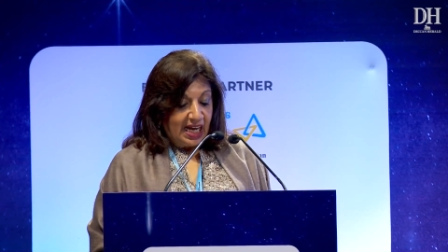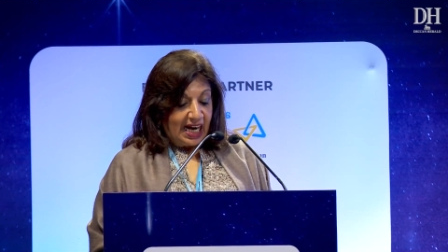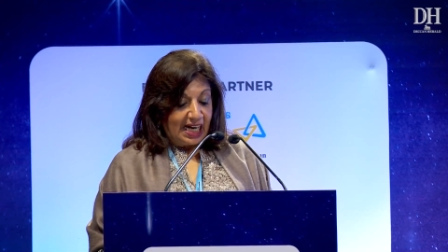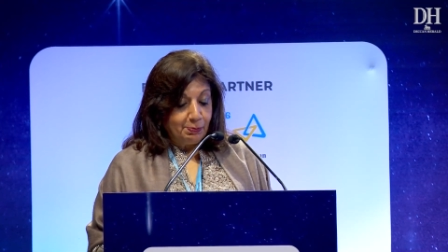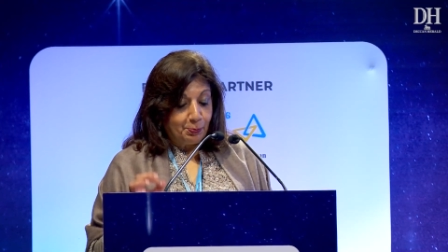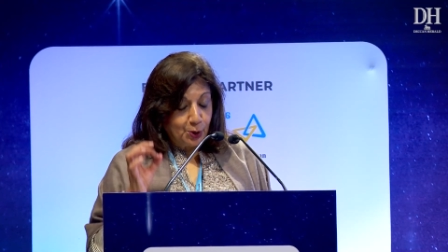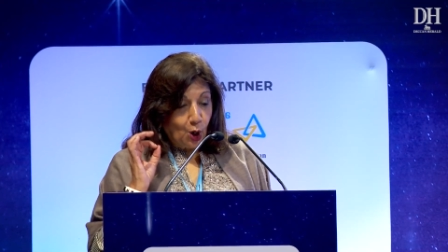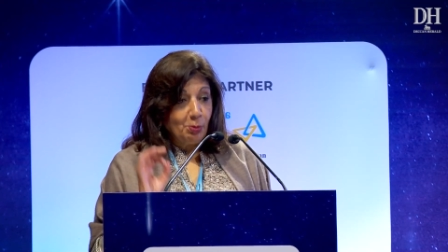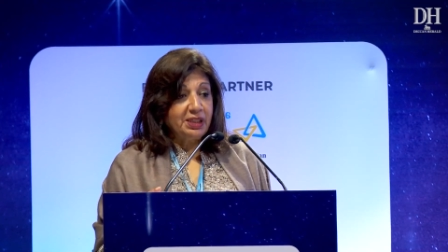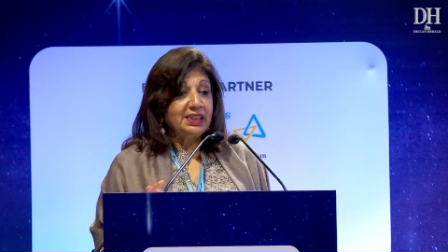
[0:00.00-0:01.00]
And
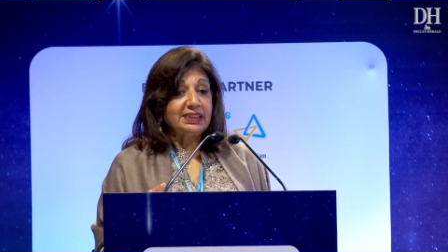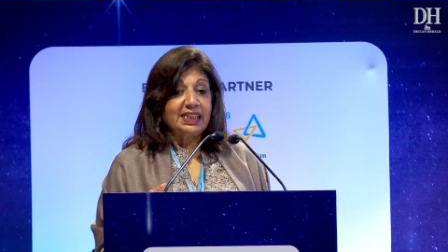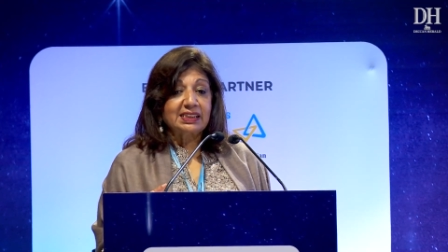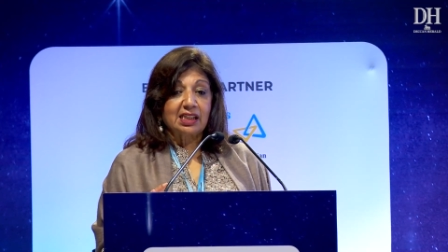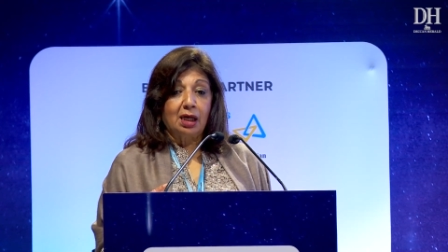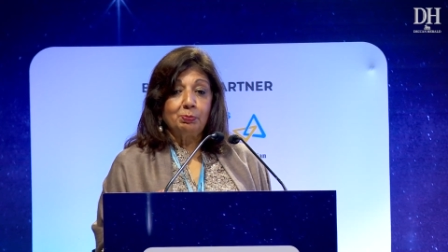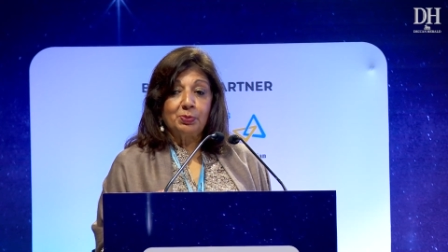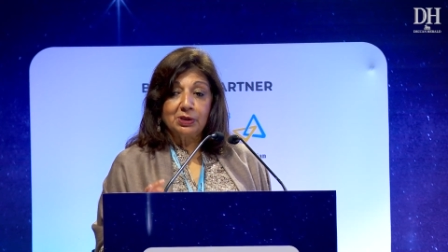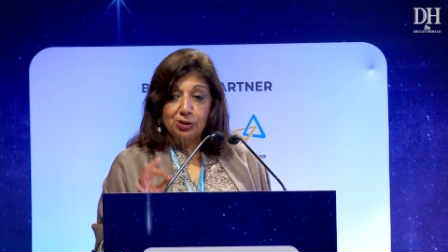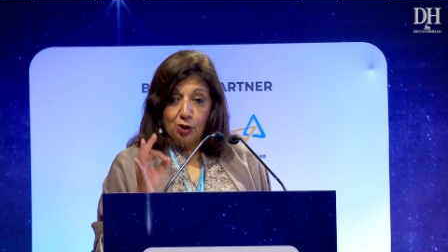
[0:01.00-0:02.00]
prominent
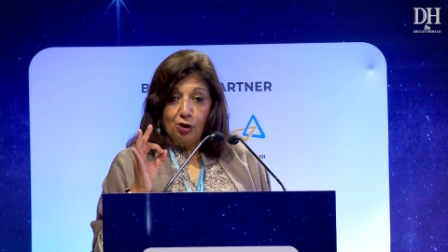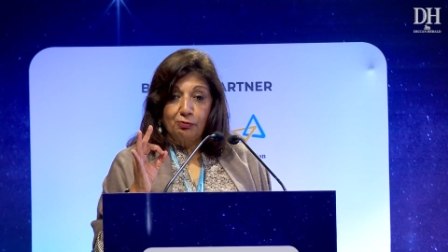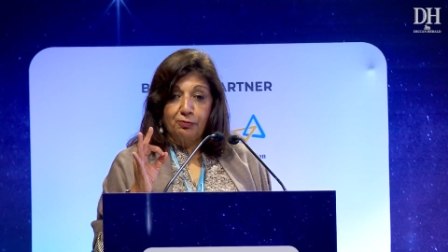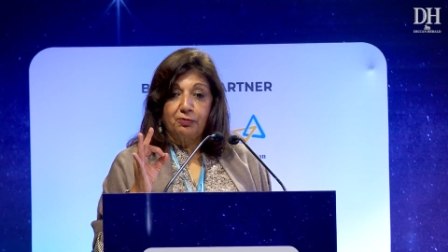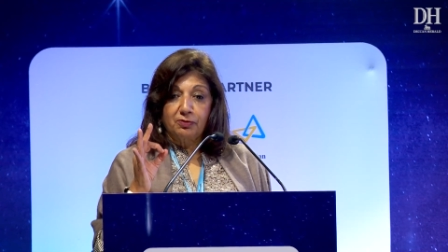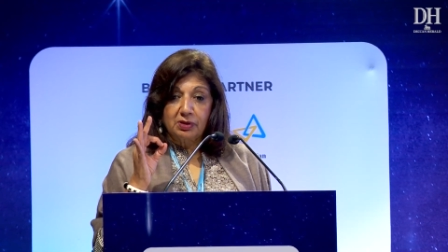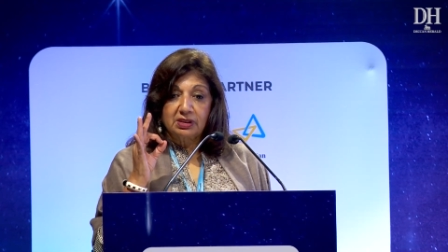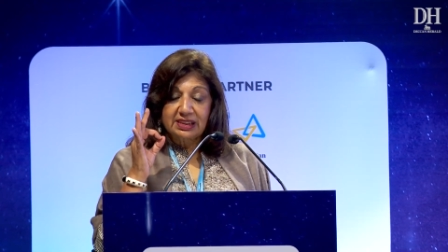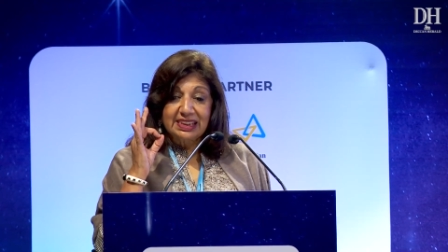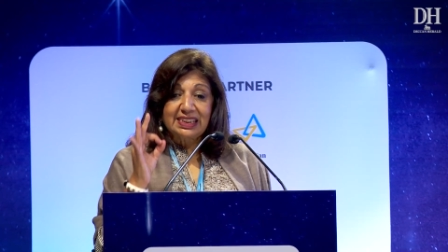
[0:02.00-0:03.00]
examples of
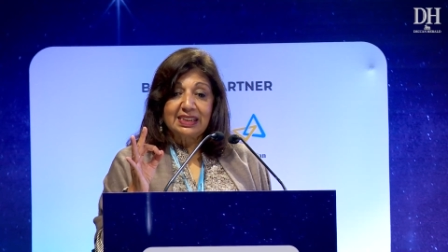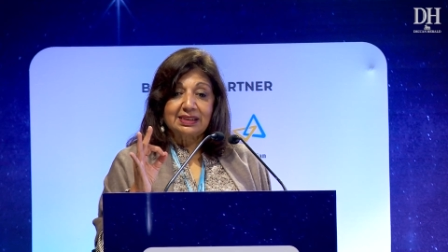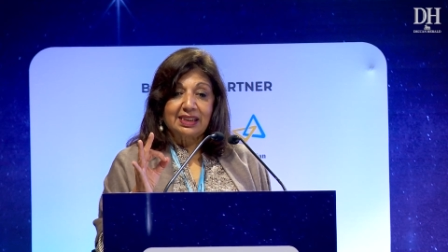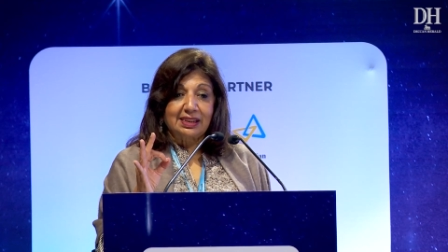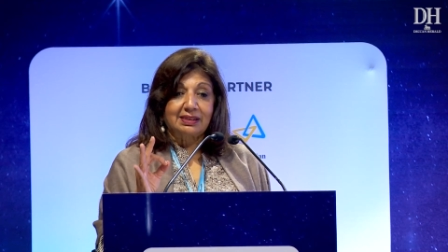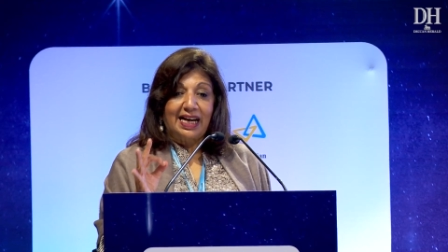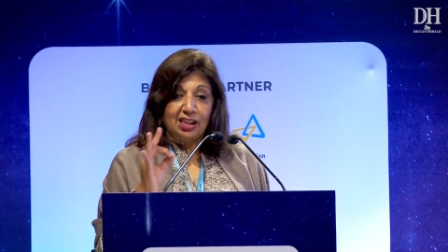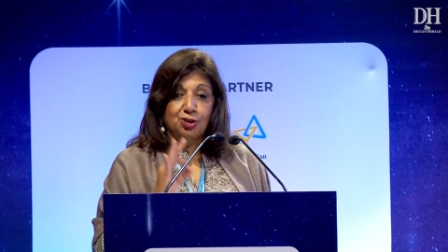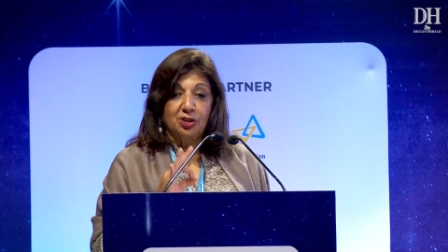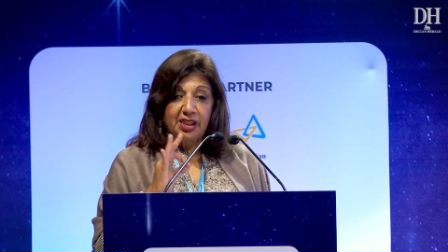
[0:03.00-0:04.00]
cities that
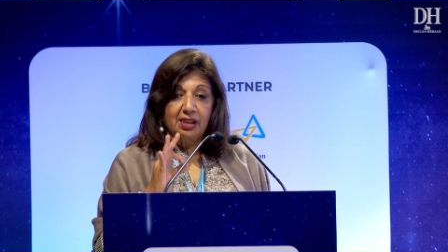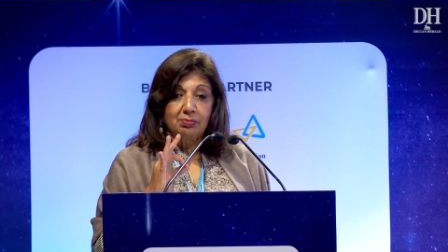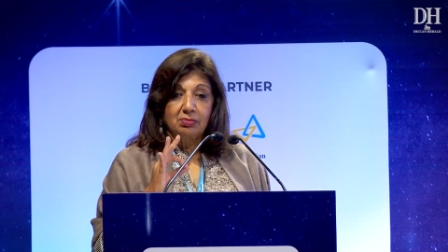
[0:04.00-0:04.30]
actually